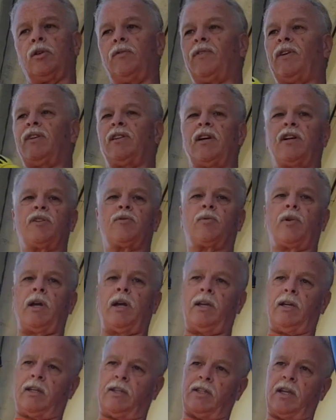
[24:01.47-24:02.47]
if it does
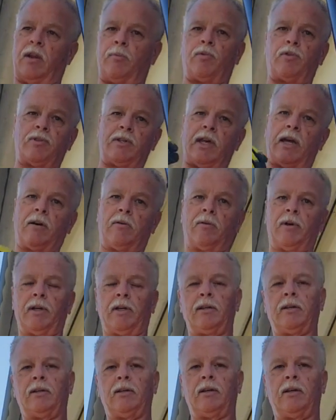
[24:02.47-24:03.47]
rain, it tapers that one.
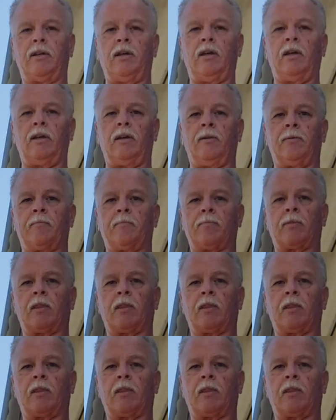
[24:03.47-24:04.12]
That makes sense.